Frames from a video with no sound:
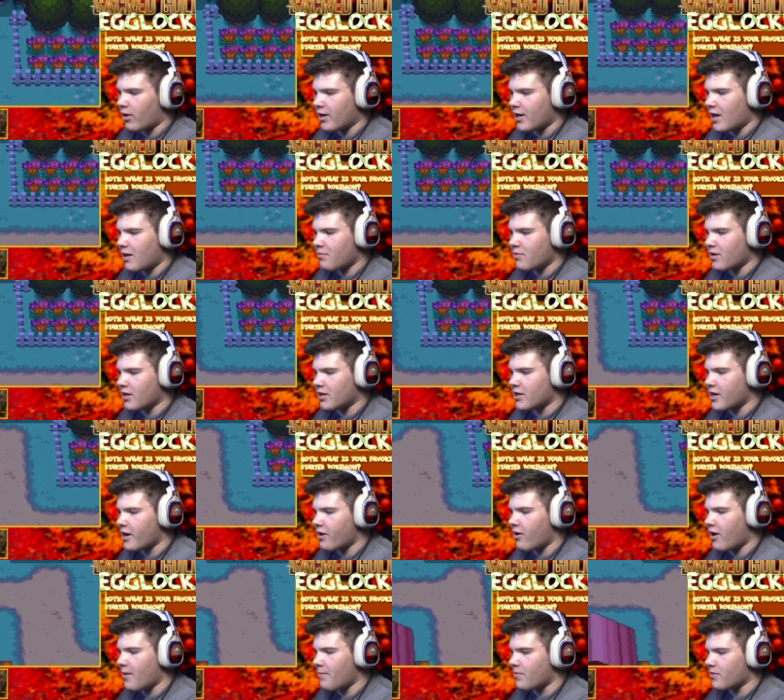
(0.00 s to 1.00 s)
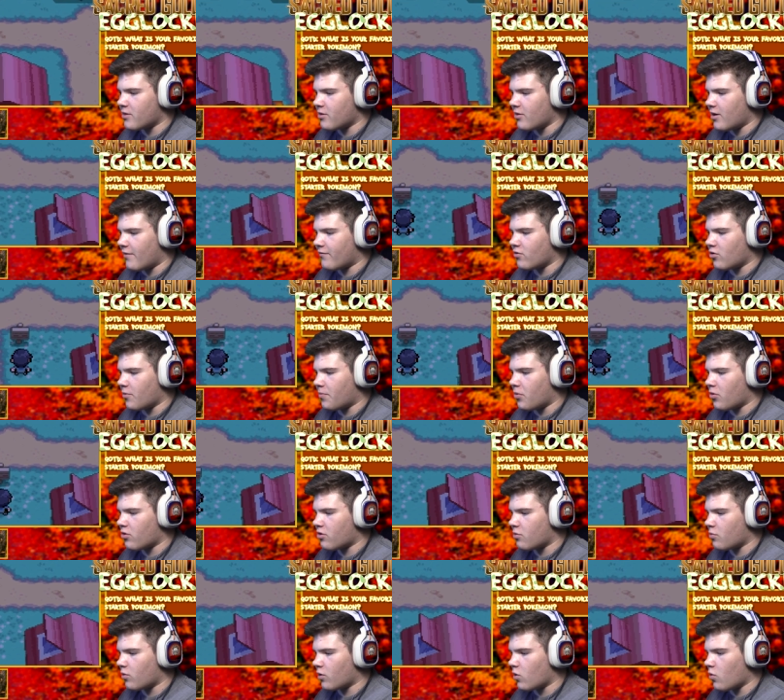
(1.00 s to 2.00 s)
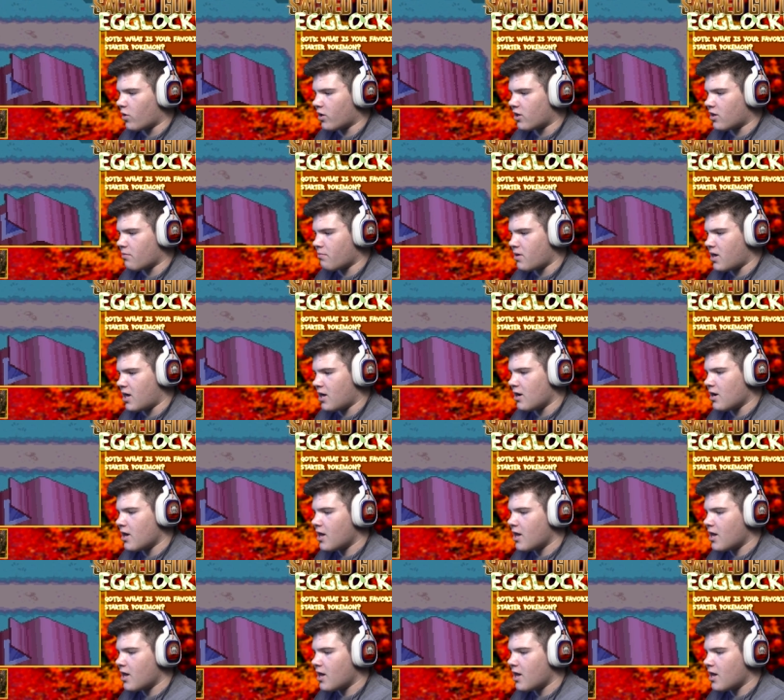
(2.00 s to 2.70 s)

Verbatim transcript: I named an entire episode after a person we're going to meet.